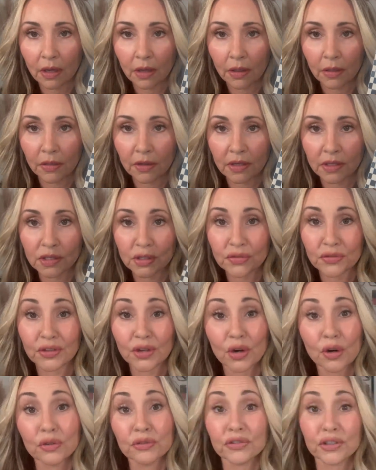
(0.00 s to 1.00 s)
these
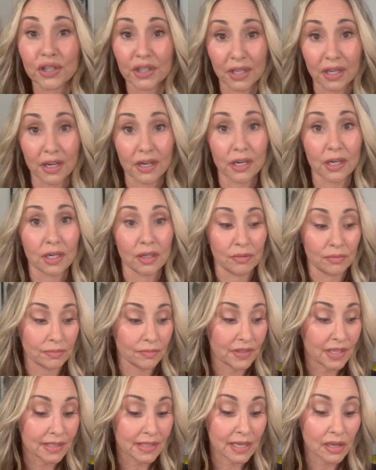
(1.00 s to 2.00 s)
for over a year,
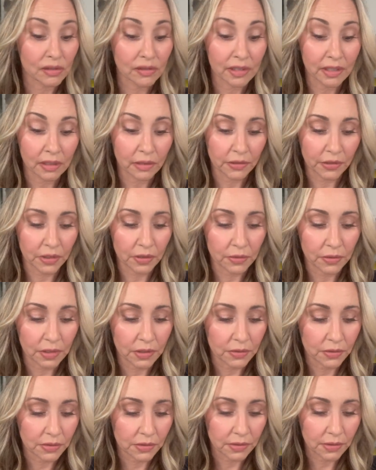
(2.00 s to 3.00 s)
that's how little you
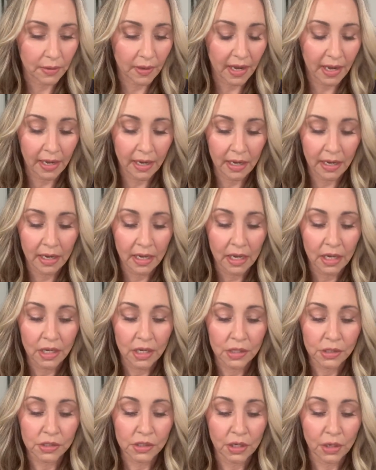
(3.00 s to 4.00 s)
use, okay?
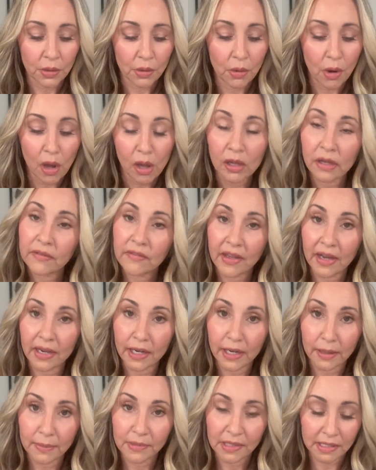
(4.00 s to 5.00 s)
So all of that
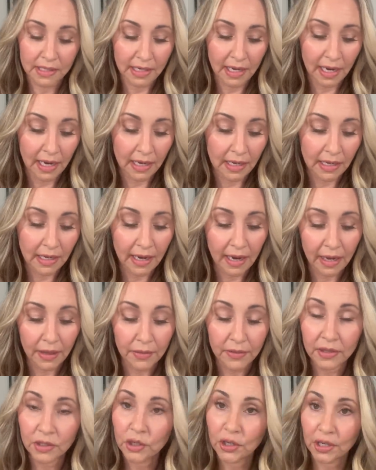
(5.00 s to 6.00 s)
comes to
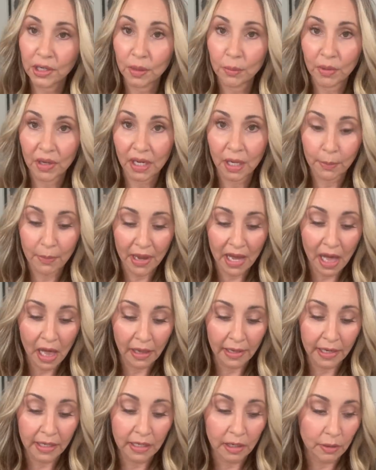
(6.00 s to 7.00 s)
eighty-eight. Then you're gonna pick a
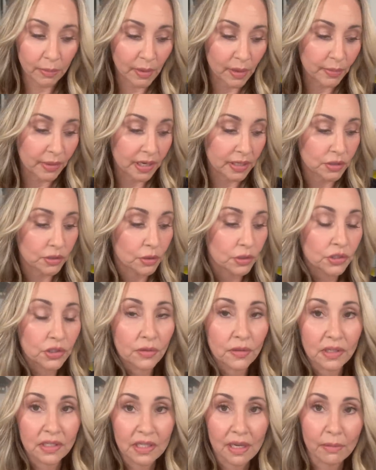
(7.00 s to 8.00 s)
palette. Now remember, I told you
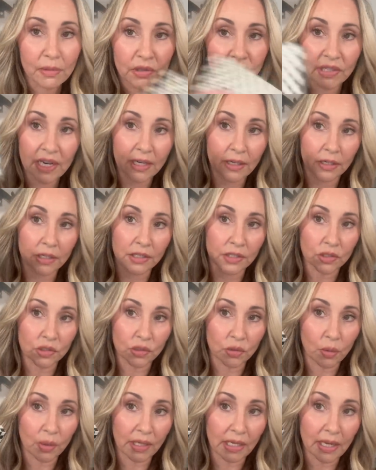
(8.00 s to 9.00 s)
the double decker is
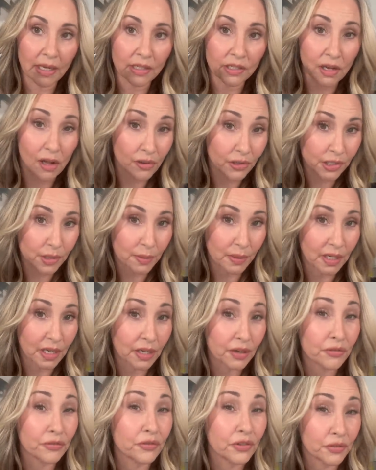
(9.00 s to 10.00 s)
twenty-eight dollars, but you
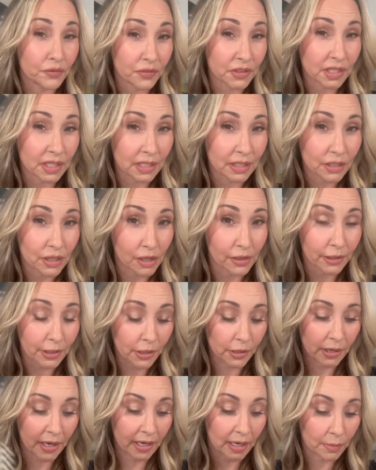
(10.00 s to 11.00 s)
get a fifteen dollar
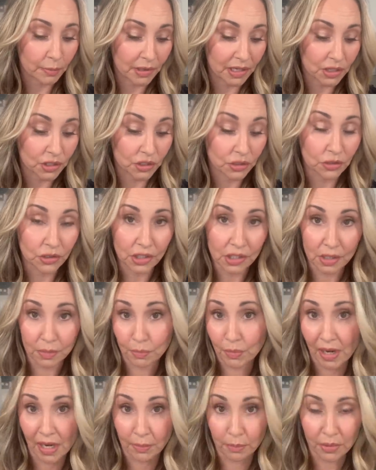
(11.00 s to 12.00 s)
credit because you
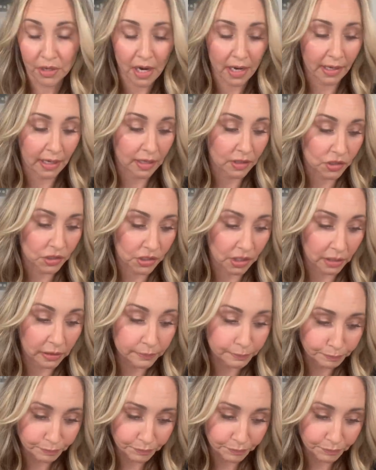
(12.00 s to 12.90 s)
just bought product. So